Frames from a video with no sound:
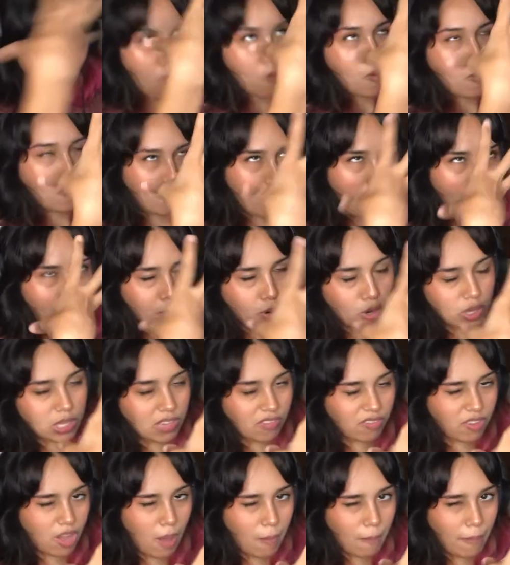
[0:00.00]
memories
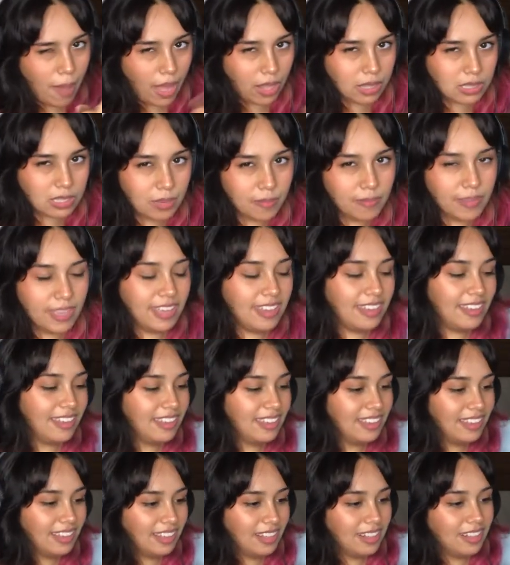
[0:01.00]
have come back to me.
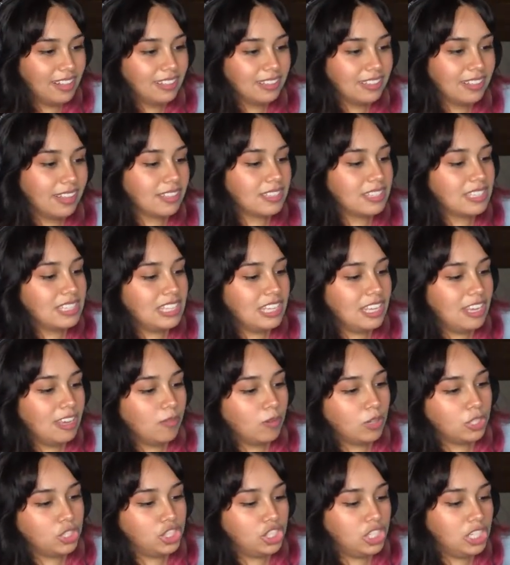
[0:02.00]
Let's see
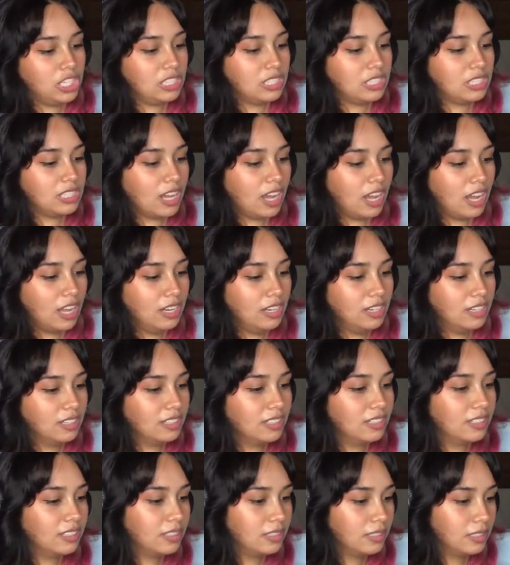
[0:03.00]
what she's done.
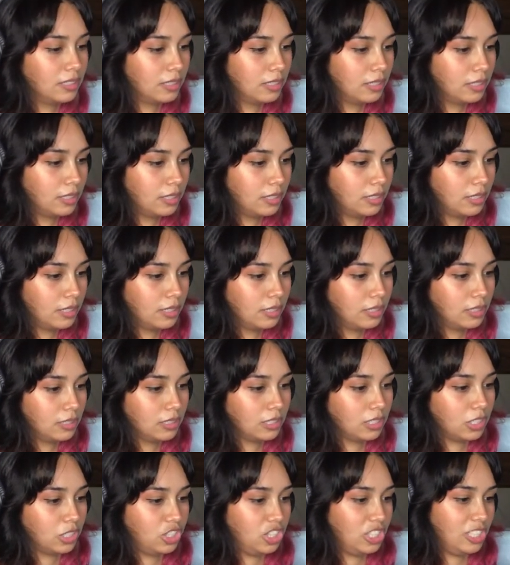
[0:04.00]

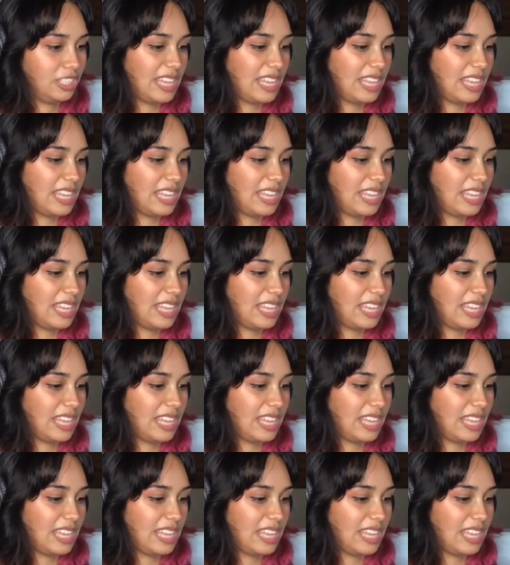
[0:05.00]
So she's